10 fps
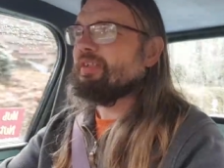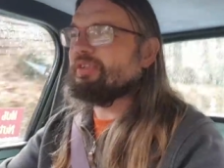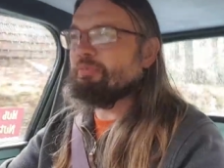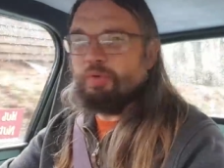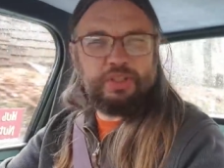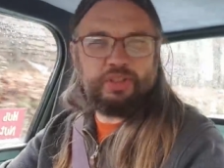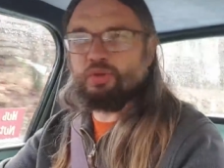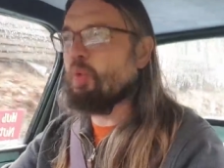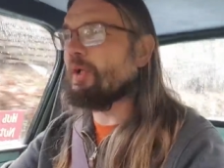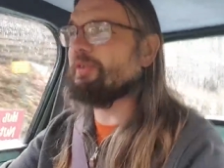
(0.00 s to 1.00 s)
ju we
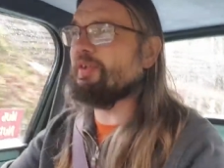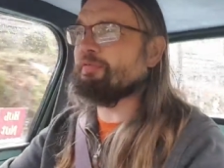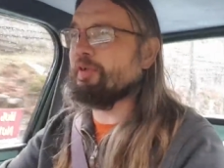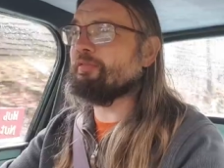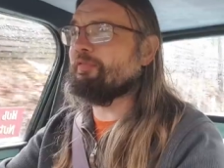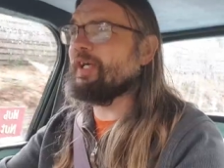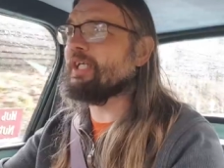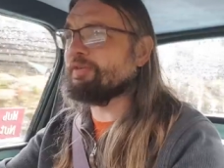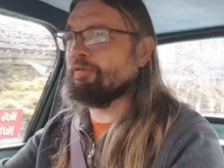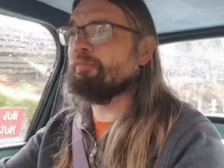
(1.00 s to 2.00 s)
just want different
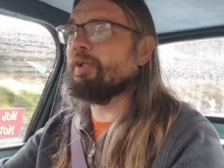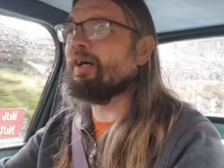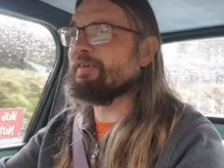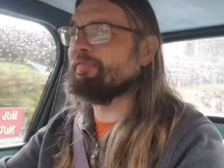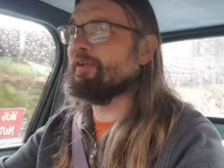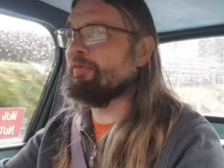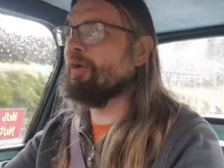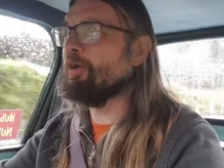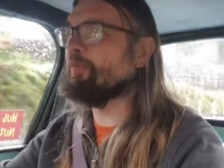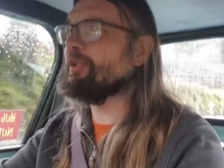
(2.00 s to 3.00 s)
things from life at the
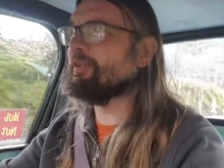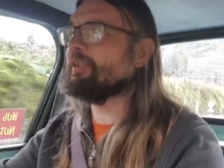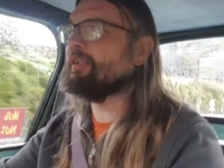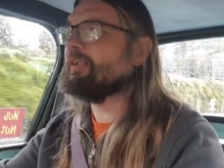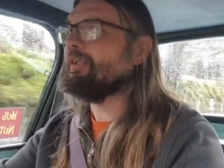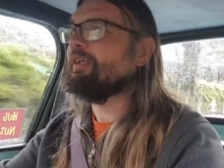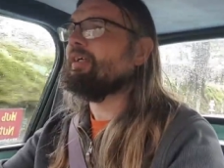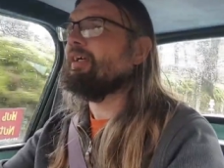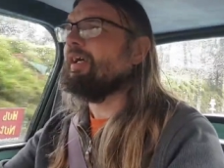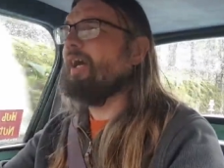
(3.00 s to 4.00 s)
moment,
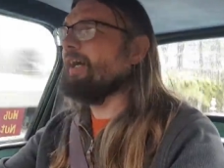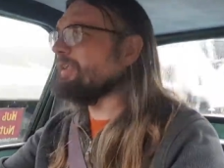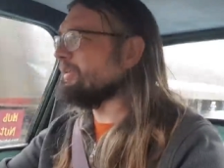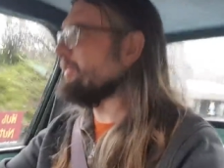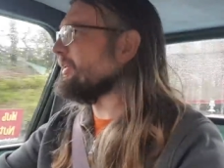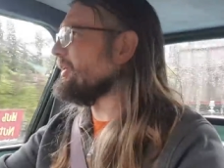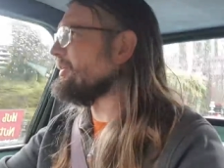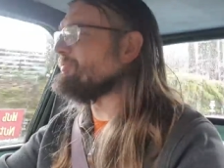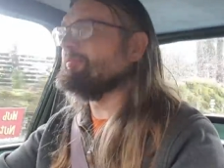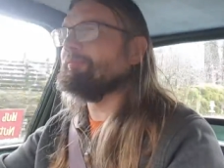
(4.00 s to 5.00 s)
and
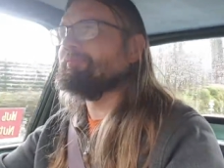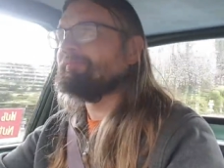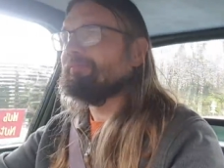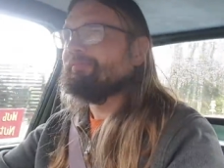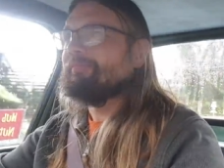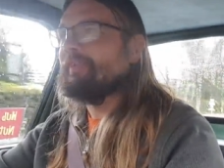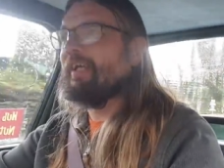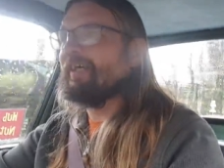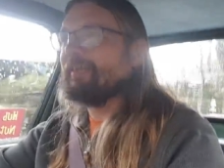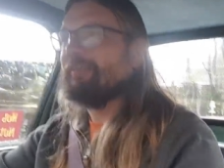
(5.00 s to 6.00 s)
um,
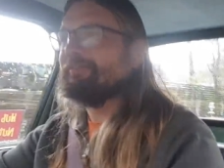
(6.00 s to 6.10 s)
yeah,